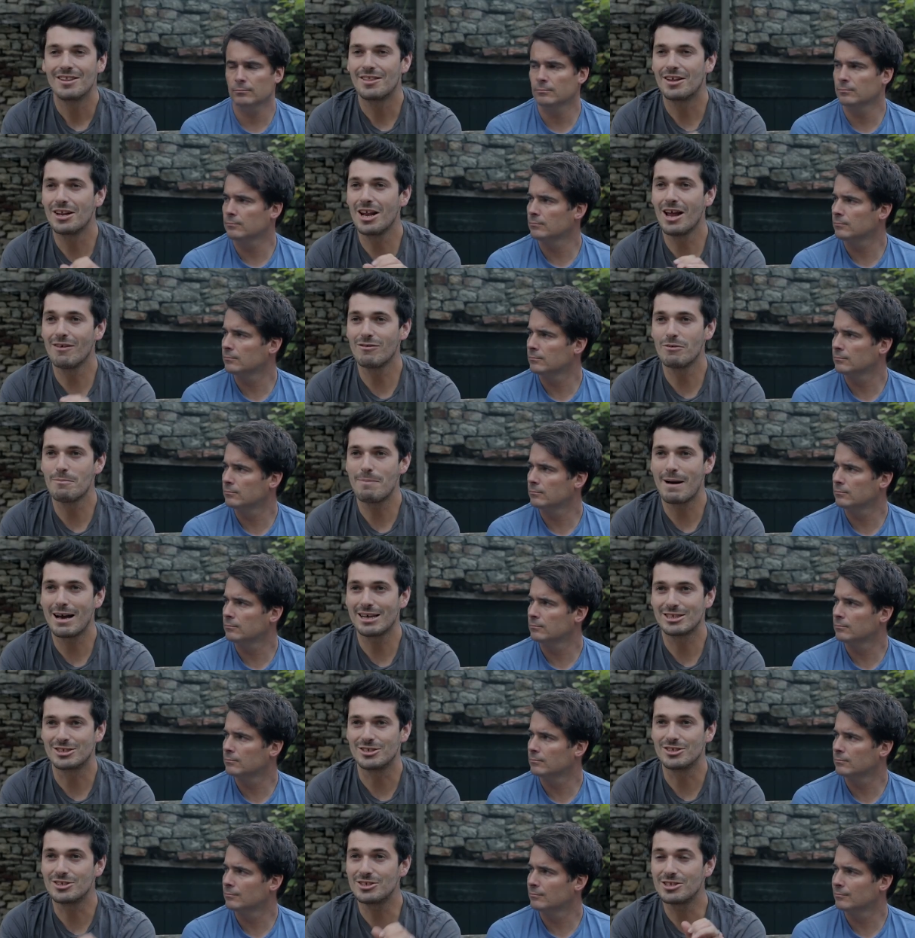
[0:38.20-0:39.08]
Speaker 1: The love and
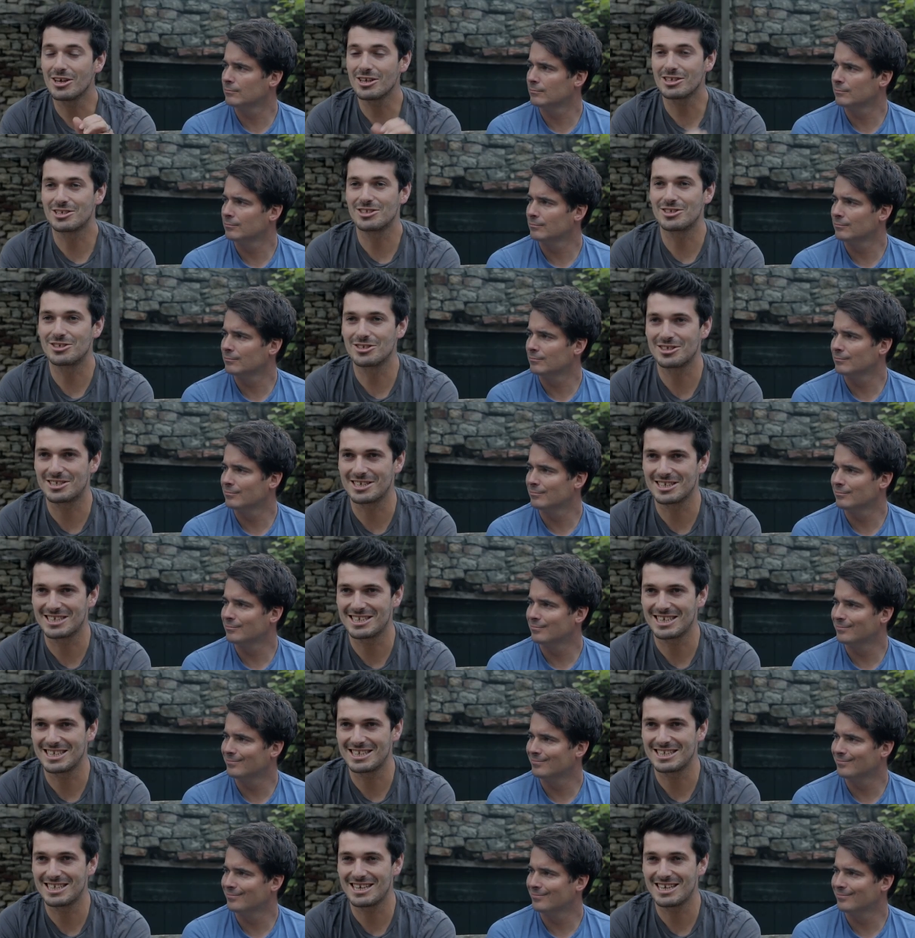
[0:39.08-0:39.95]
passion doesn't just
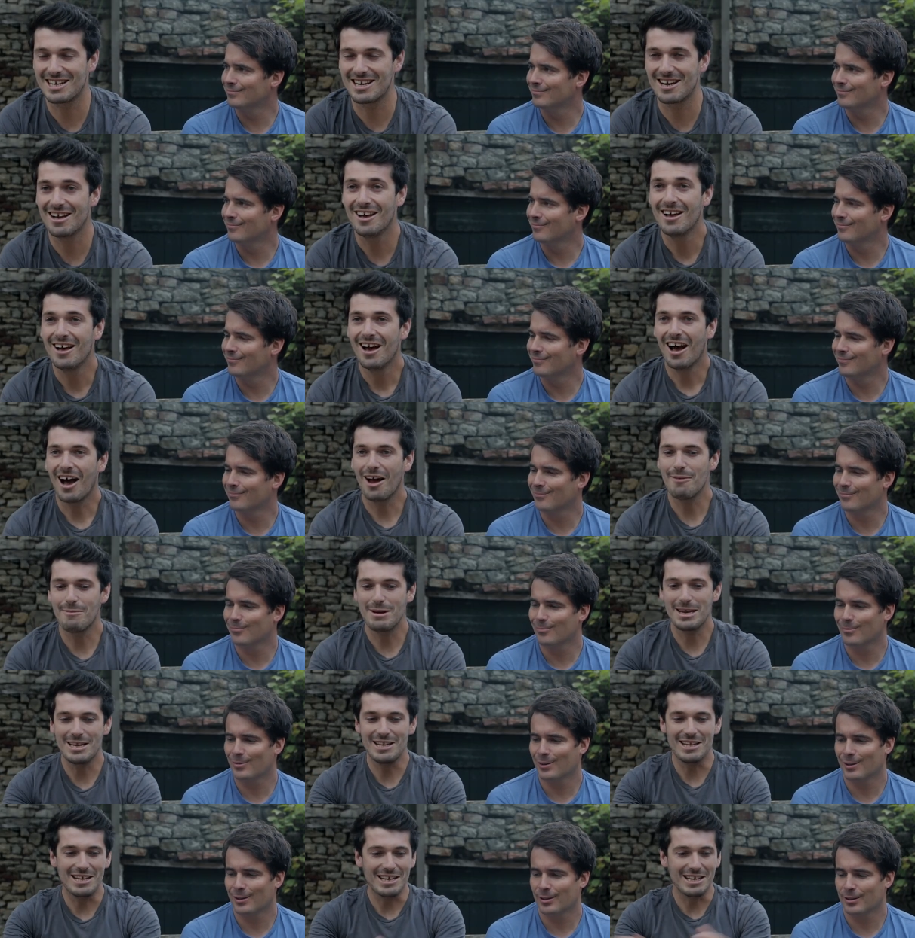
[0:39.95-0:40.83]
exist here. I mean,